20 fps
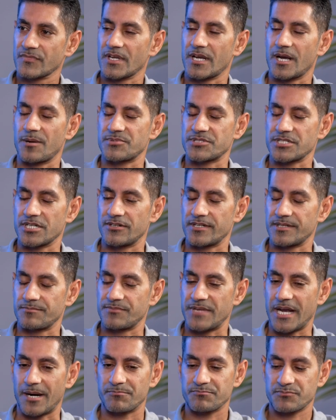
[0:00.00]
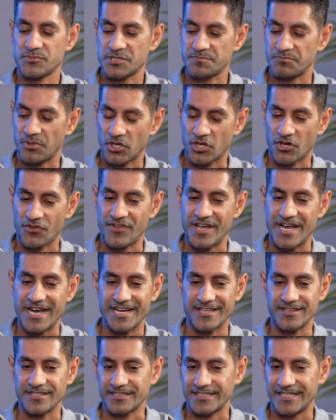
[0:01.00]
Absolutely. Yeah, spot on
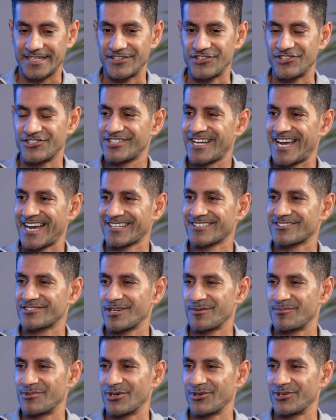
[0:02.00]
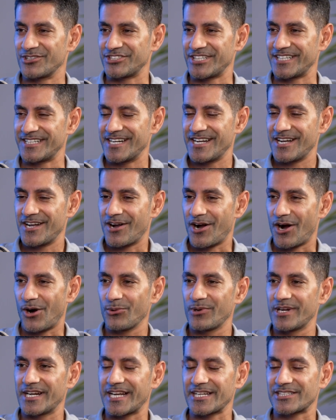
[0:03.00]
there. The kind of the tax terminology,
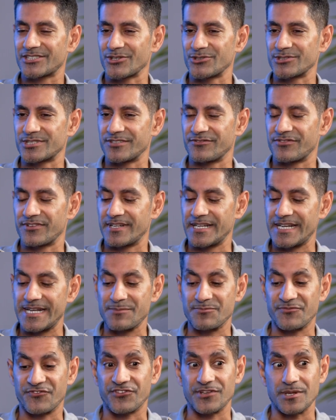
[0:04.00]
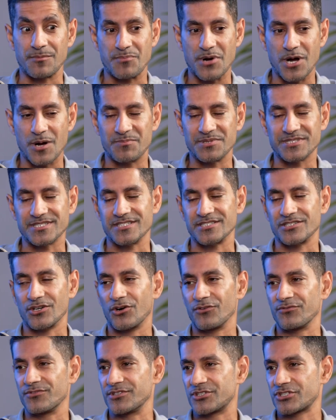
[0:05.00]
wholly and exclusively for the purposes
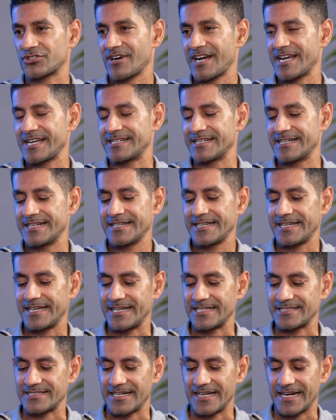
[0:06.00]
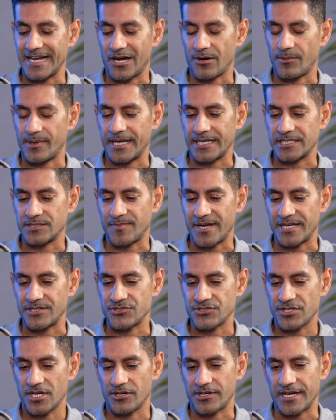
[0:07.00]
of the trade, is an allowable
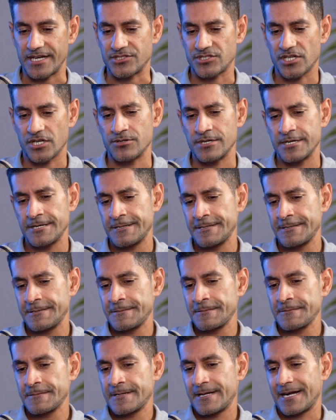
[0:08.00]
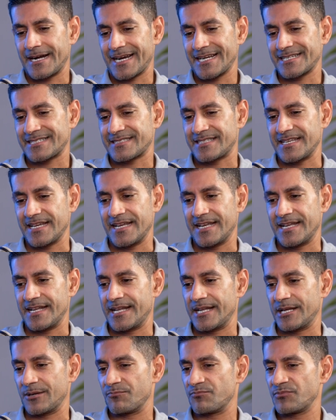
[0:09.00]
expense. Okay, so I guess
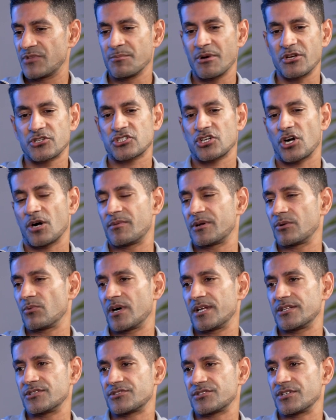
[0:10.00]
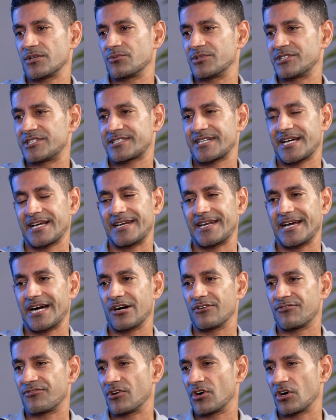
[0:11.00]
the most common ones that would stand
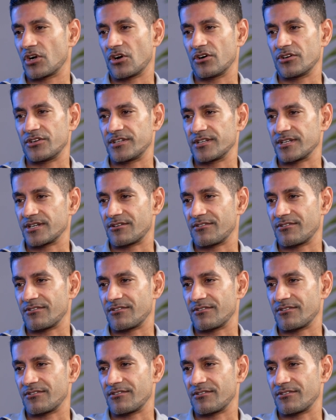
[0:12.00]
out for our content